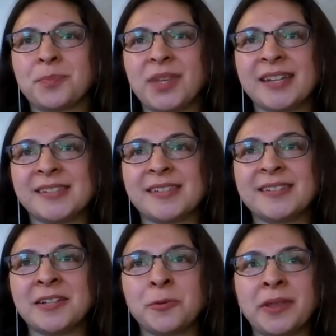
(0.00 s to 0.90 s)

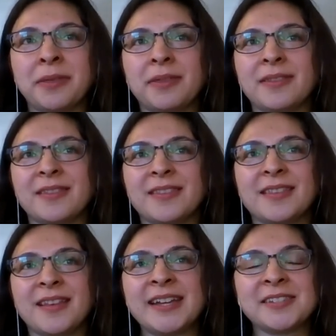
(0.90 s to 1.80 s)
assisting with
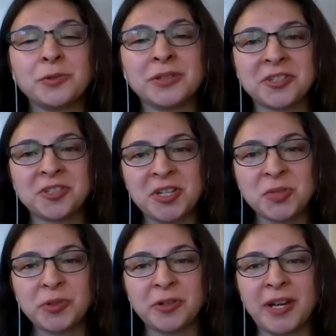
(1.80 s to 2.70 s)
high school exchange
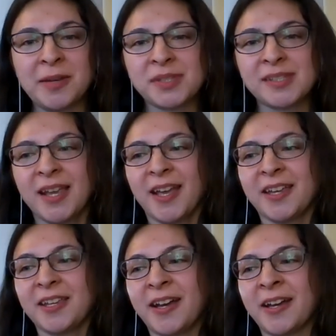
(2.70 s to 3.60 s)
programs,
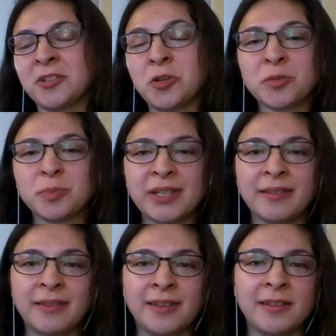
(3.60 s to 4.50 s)
notably
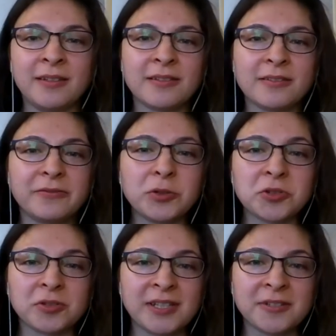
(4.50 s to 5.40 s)
the
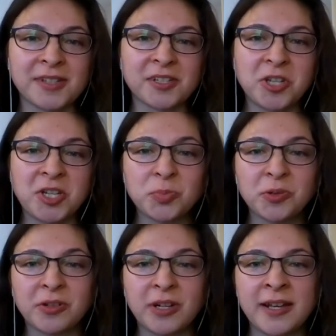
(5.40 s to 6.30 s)
Future Leaders Exchange
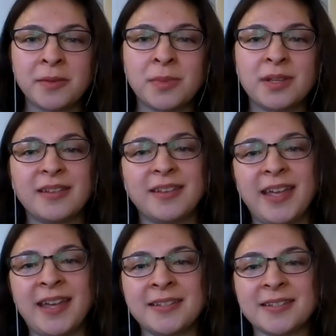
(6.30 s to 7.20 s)
Program
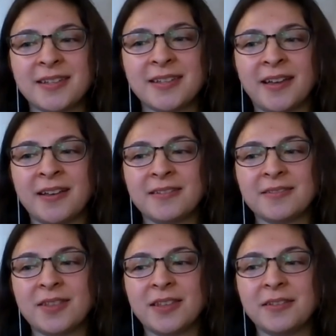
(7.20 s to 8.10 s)
and
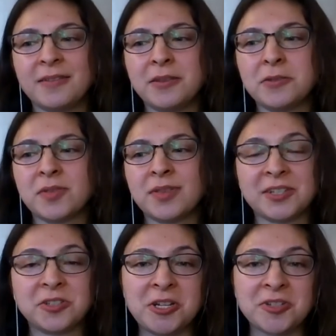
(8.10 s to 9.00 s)
the Youth
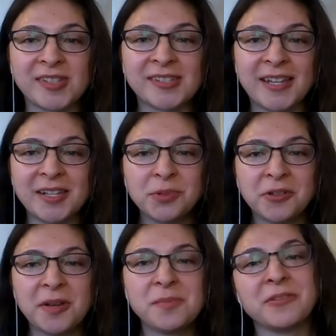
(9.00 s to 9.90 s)
Exchange and Study
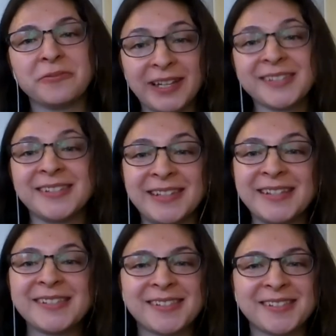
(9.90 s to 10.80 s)
Program, the Flex and
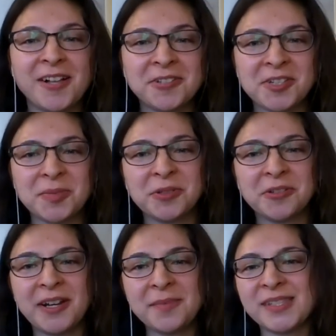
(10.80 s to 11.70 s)
Yes scholarship
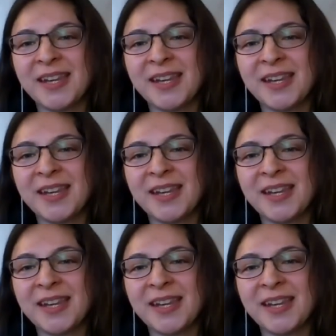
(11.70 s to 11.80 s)
programs,